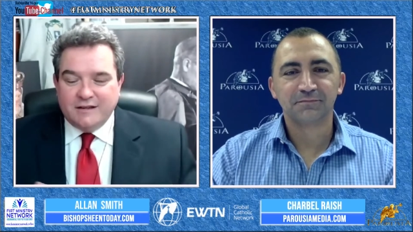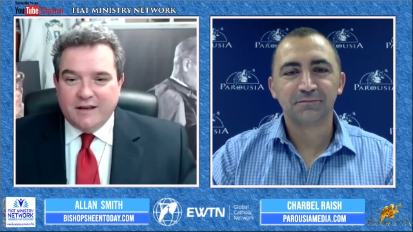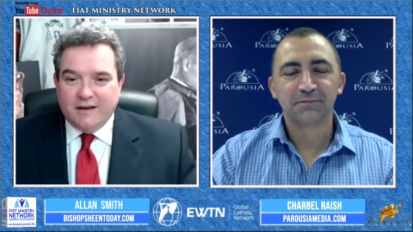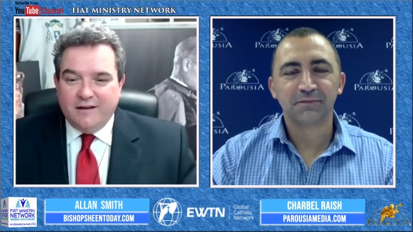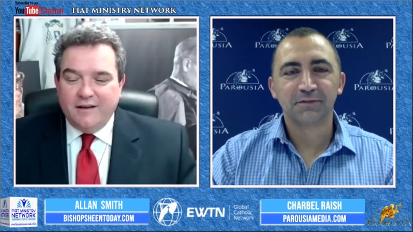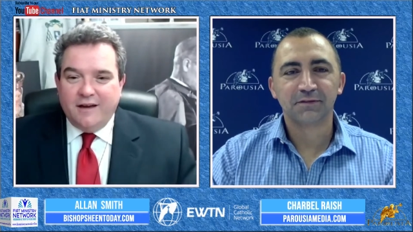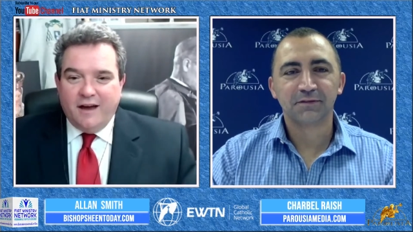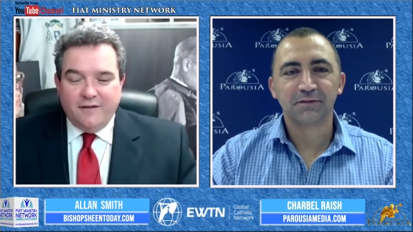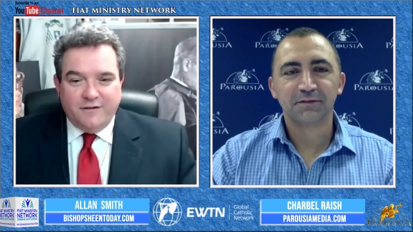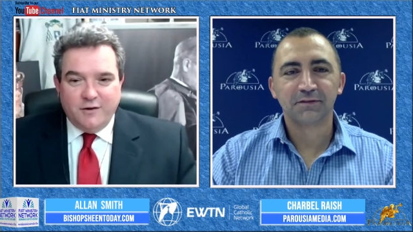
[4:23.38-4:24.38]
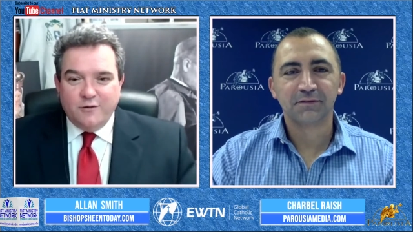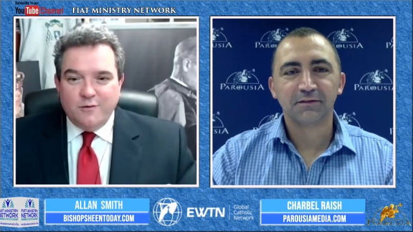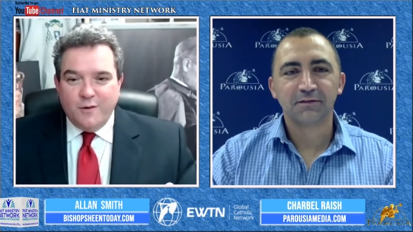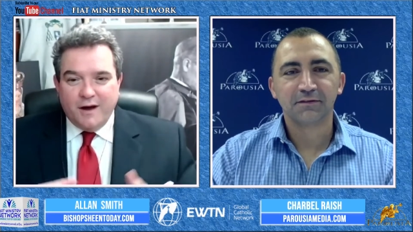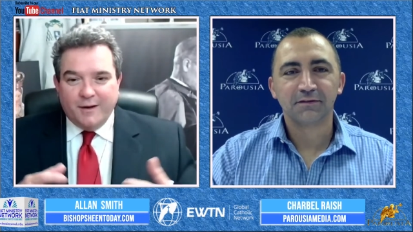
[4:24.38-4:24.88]
Speaker 1: a
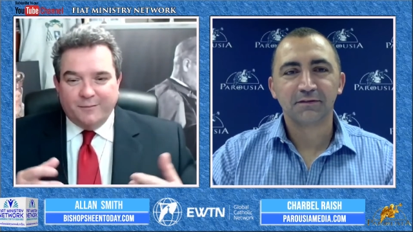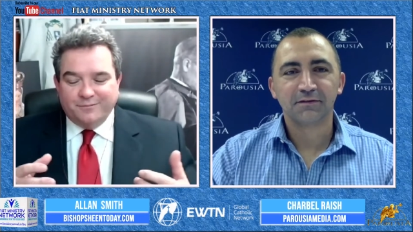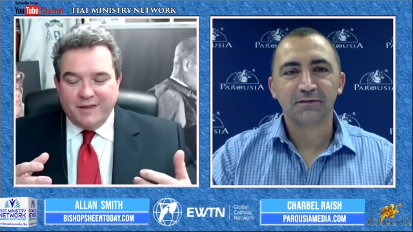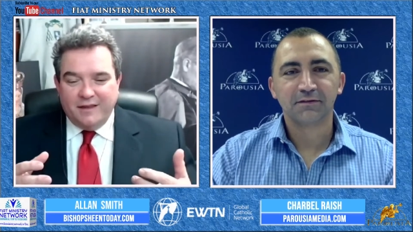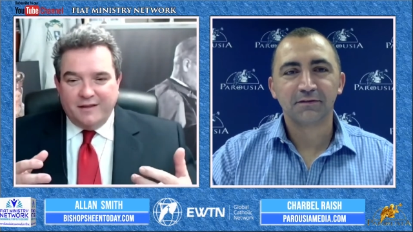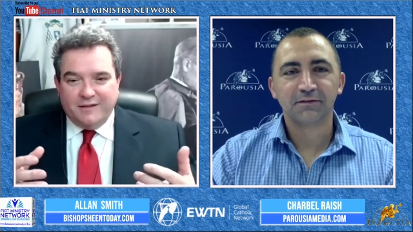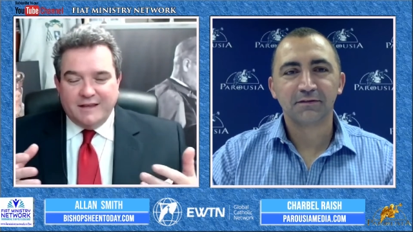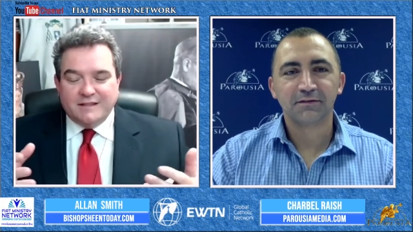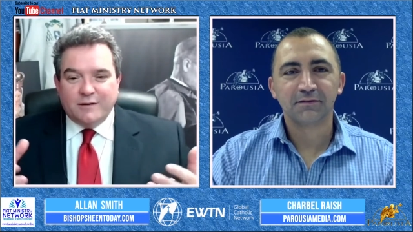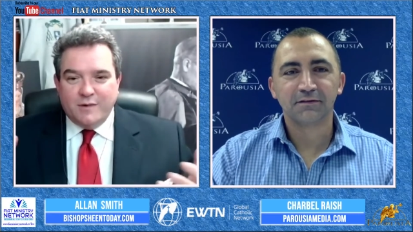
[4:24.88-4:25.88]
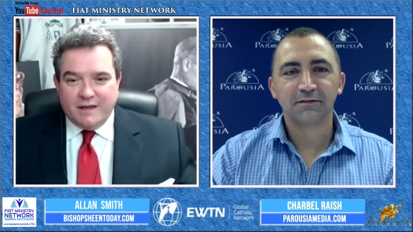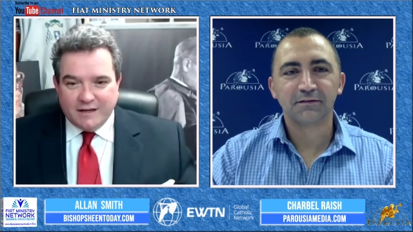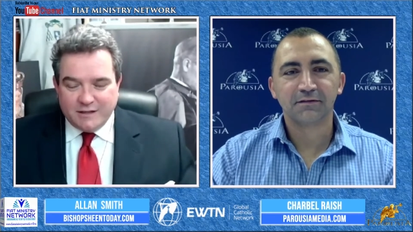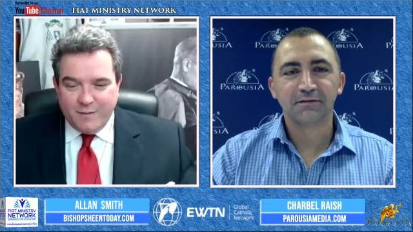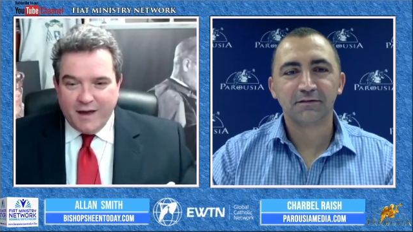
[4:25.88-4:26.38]
few things that we
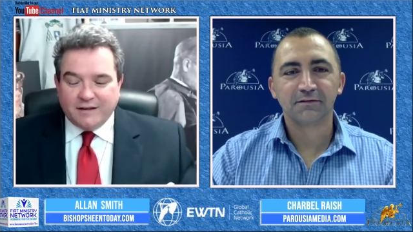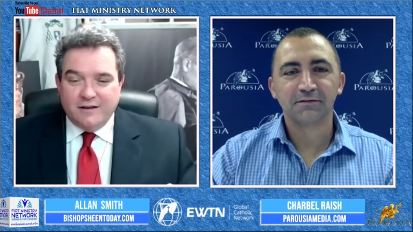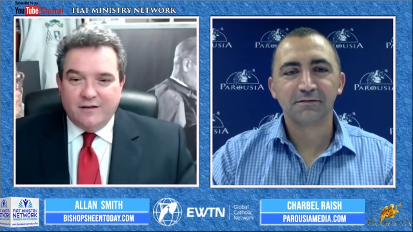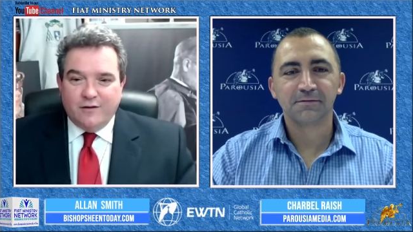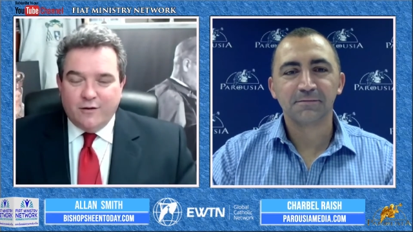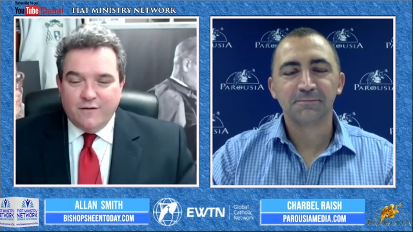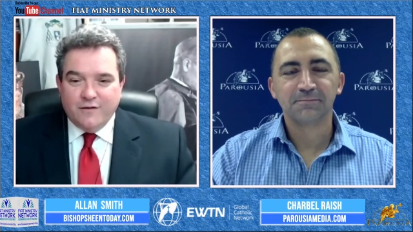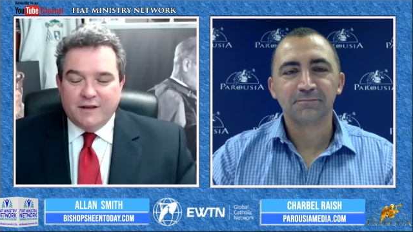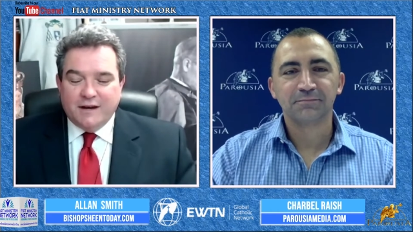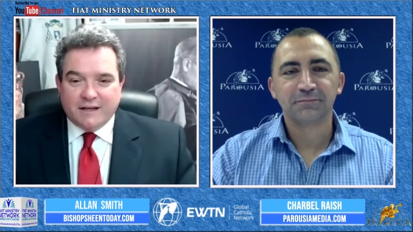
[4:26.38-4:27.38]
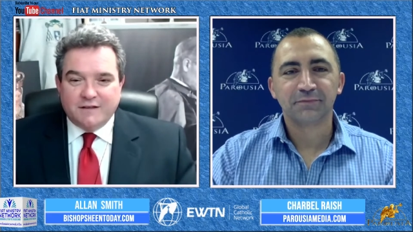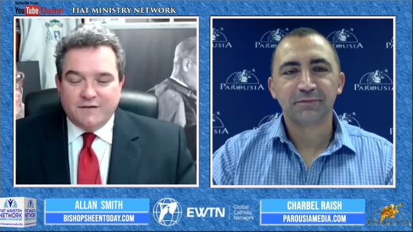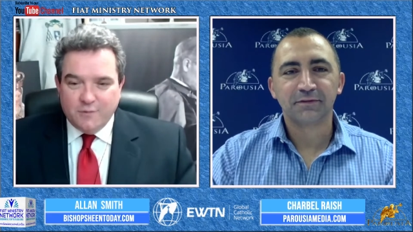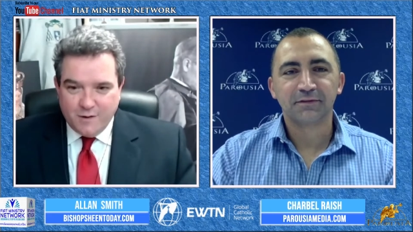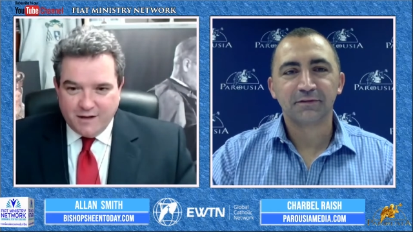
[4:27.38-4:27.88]
can expect over the next
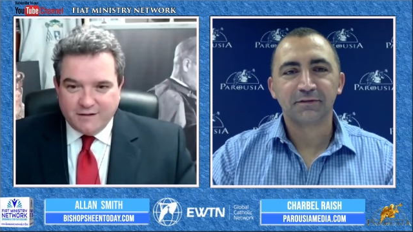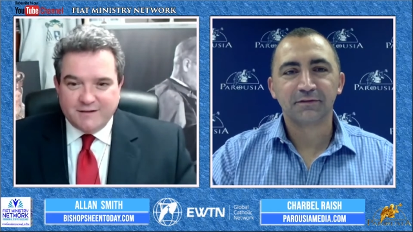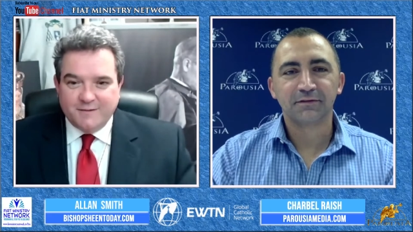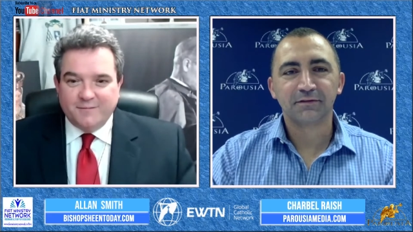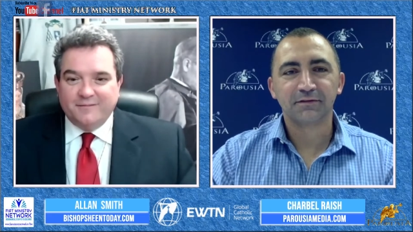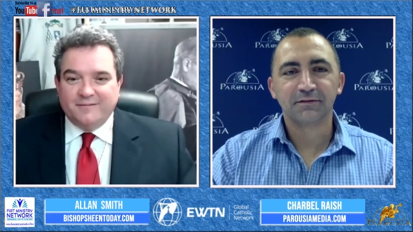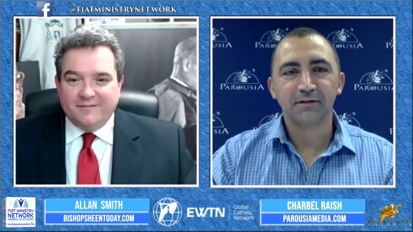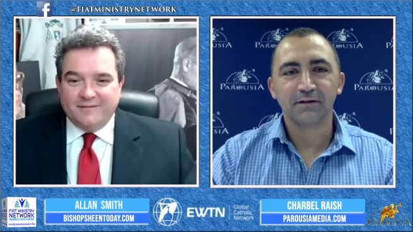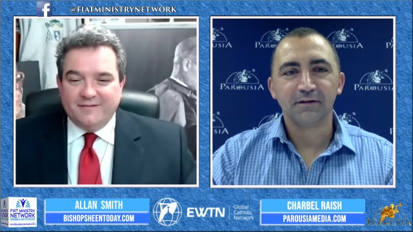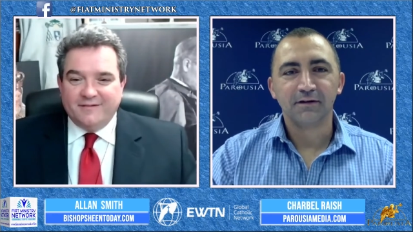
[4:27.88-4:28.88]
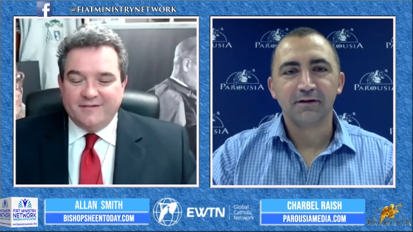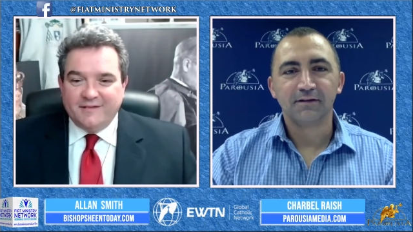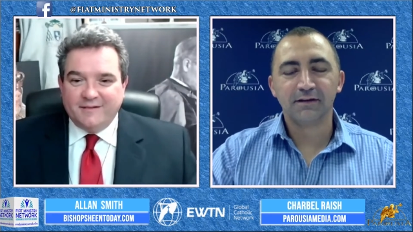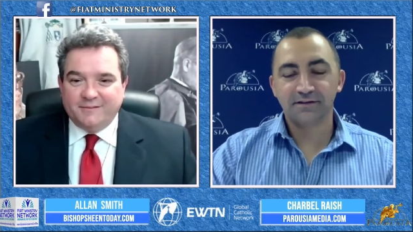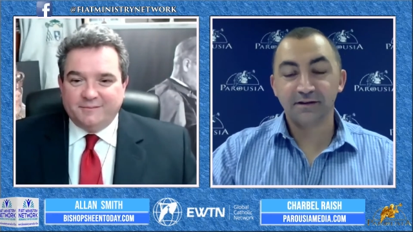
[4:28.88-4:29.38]
few weeks.
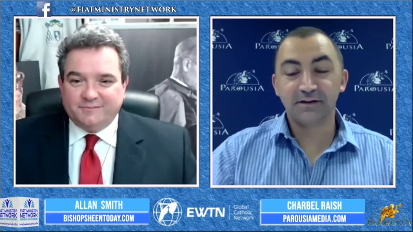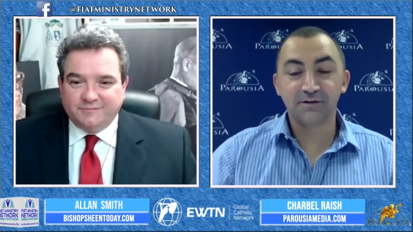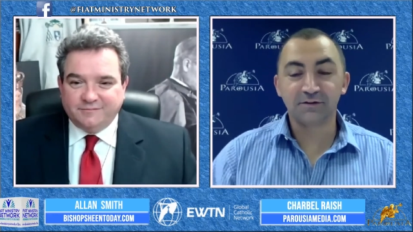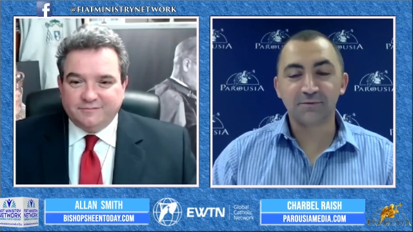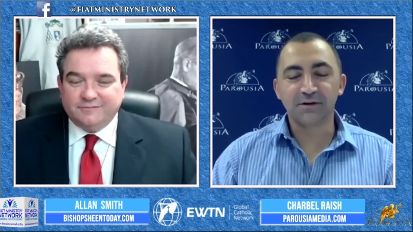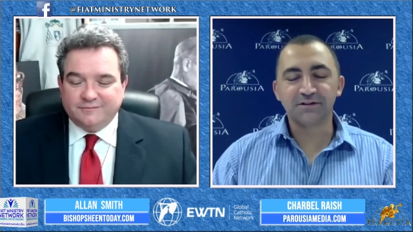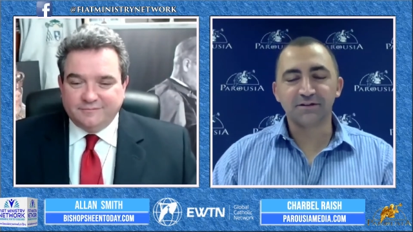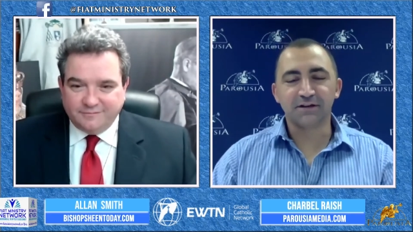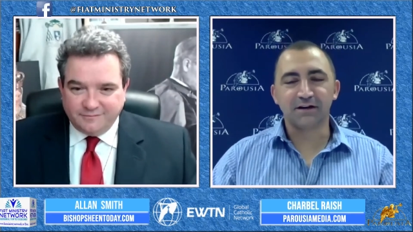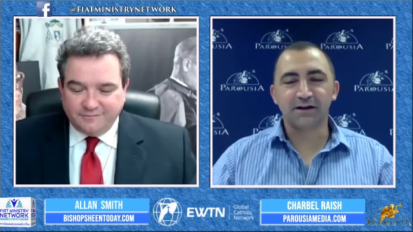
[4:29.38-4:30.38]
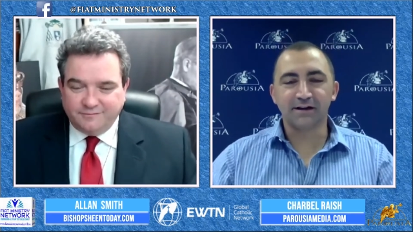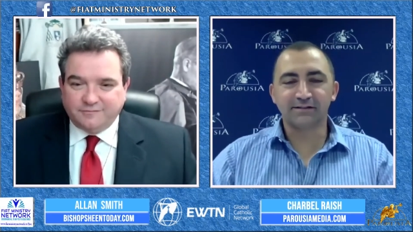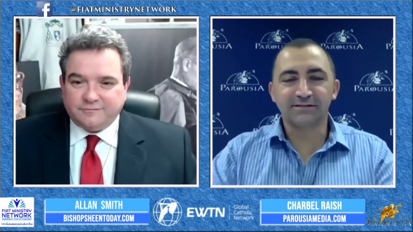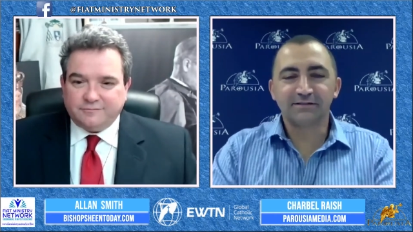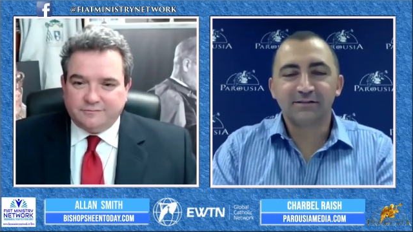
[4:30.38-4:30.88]
Speaker 2: Yeah, thank you very much. I
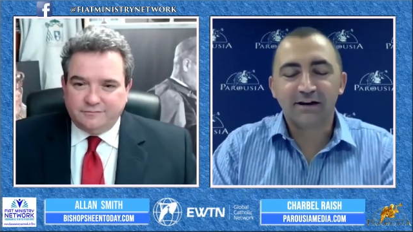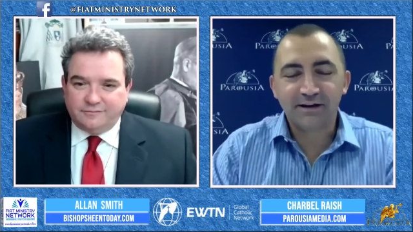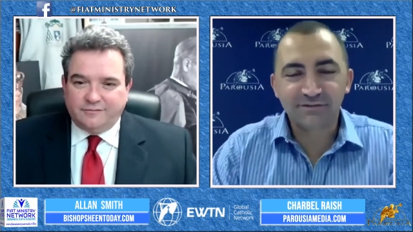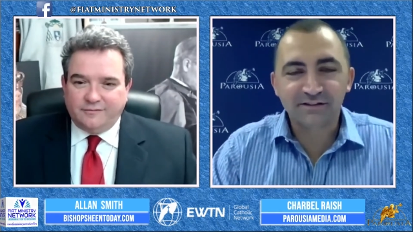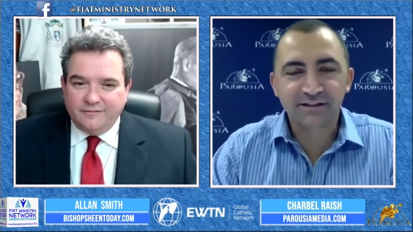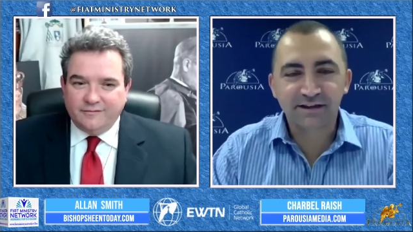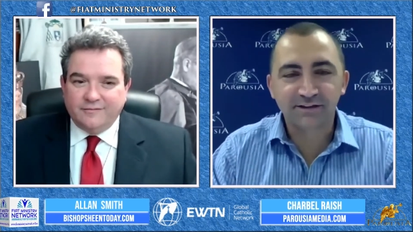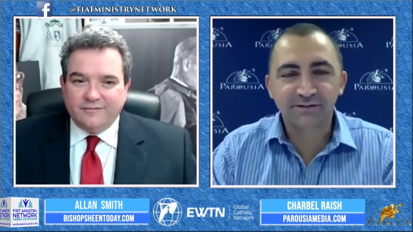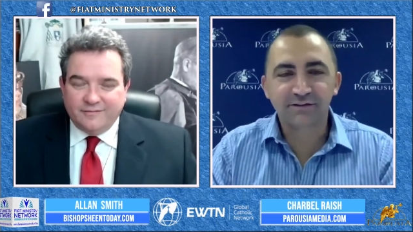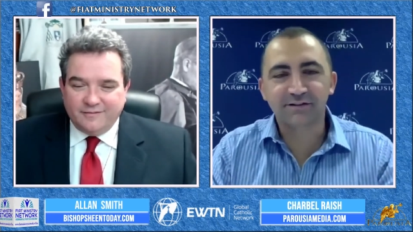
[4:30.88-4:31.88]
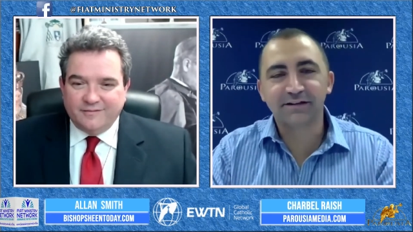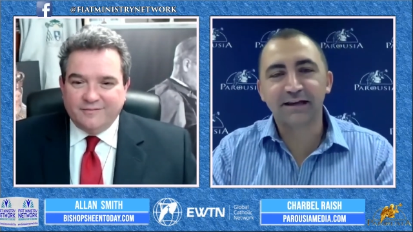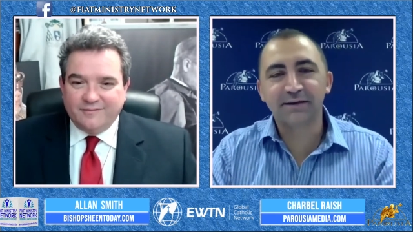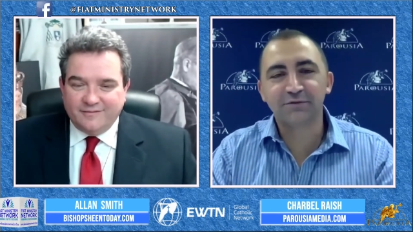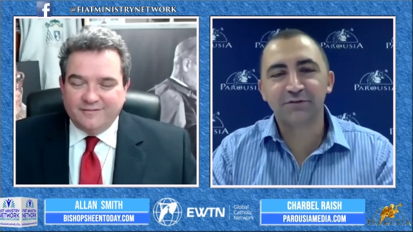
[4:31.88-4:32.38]
have to say the name of